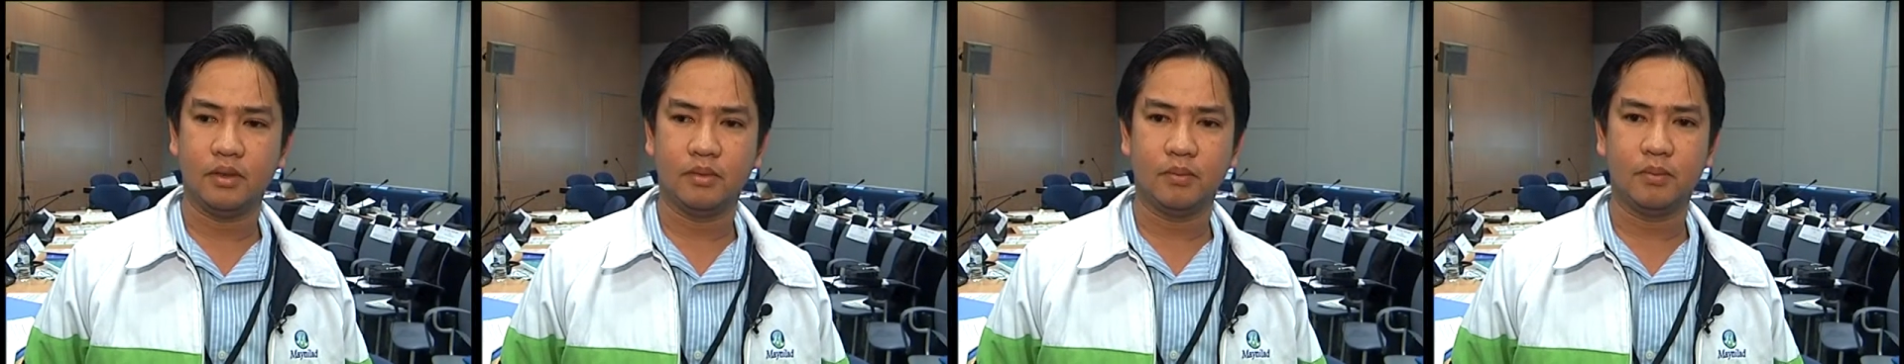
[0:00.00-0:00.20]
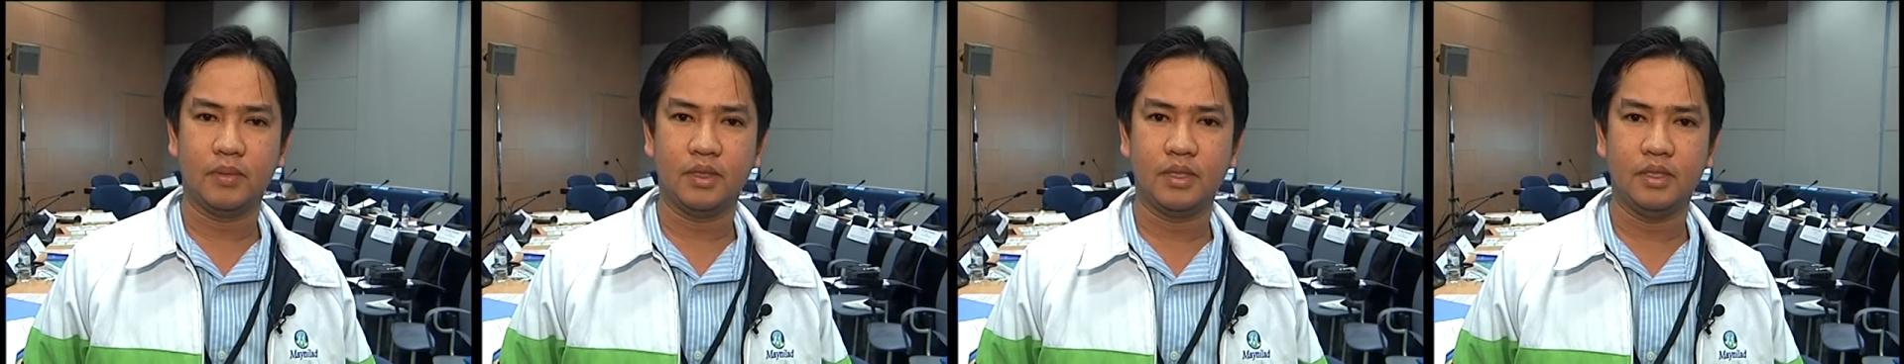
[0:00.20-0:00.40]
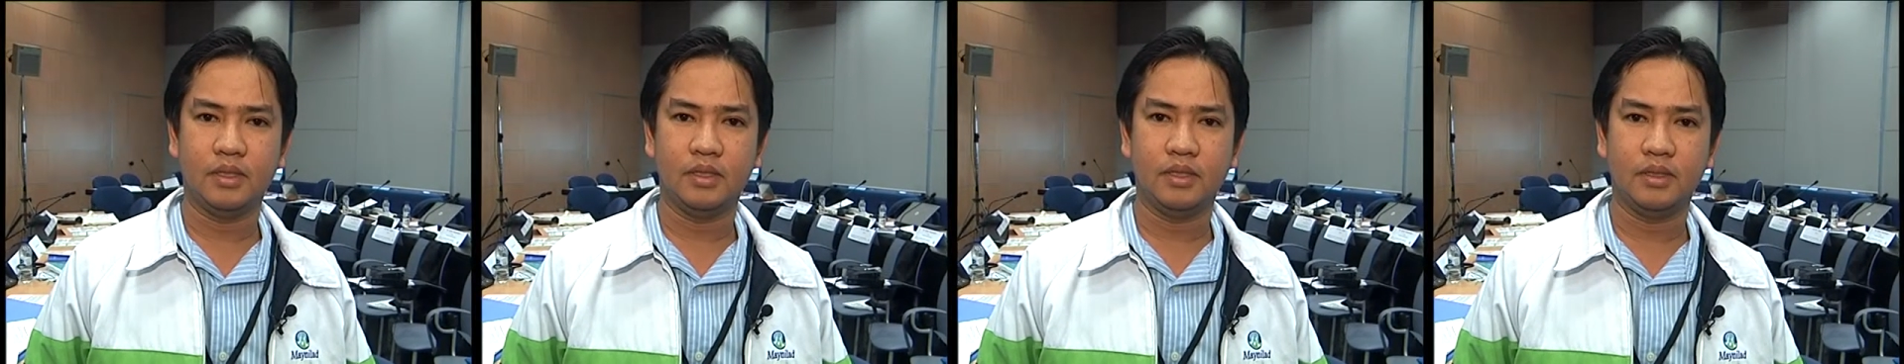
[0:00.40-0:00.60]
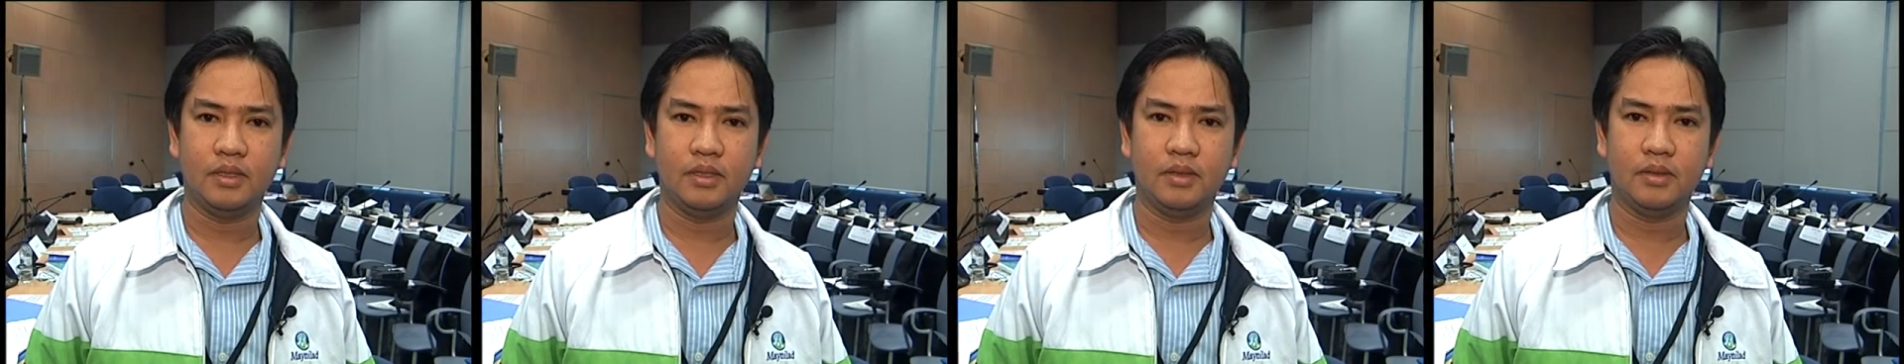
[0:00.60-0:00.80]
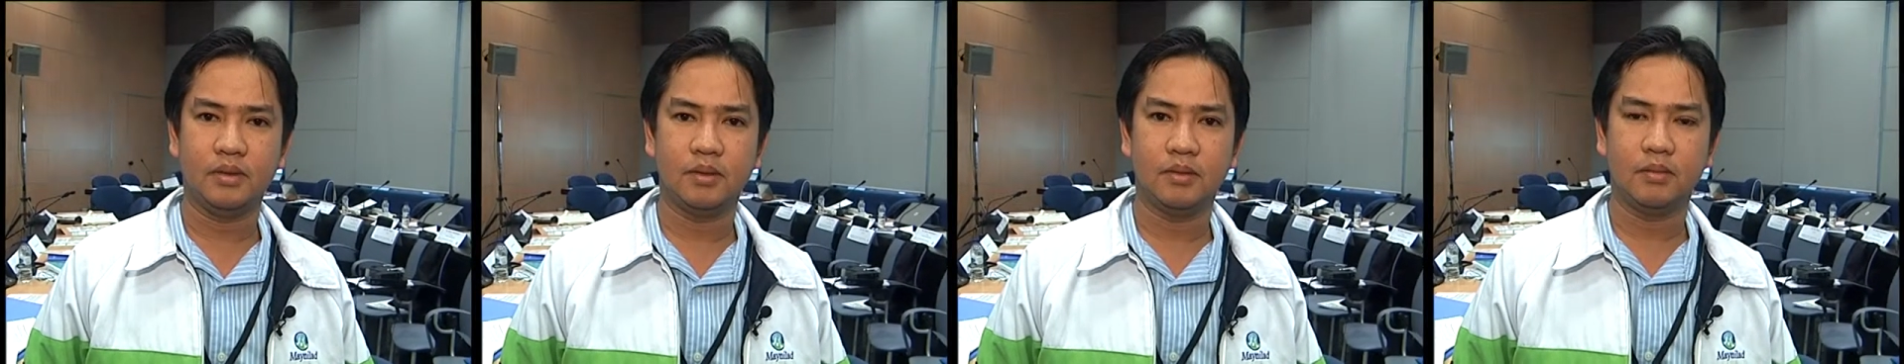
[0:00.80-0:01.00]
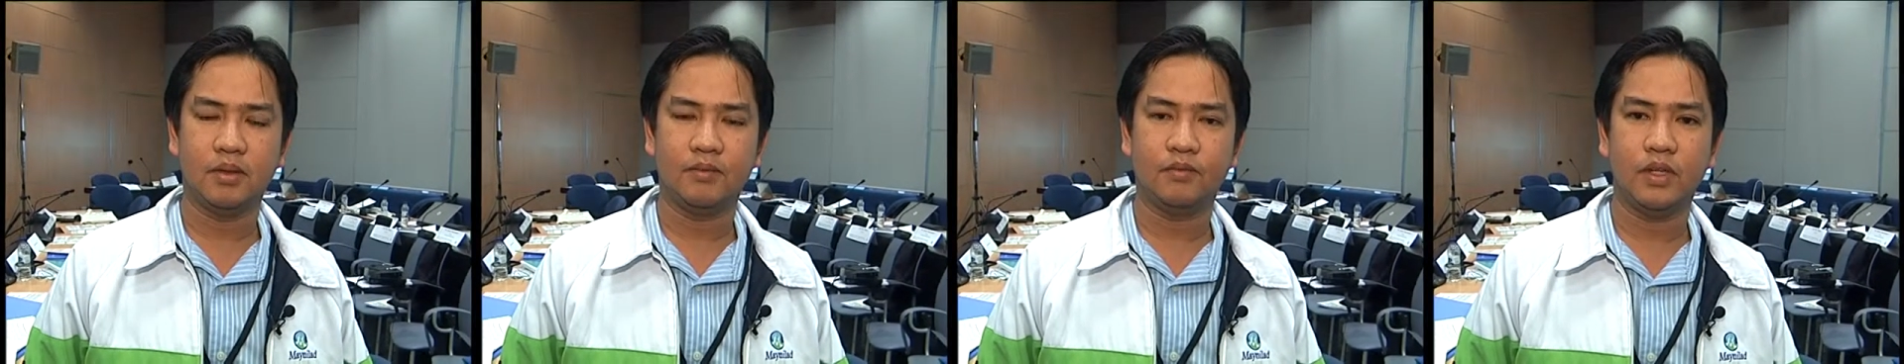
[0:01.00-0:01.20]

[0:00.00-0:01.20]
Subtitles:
my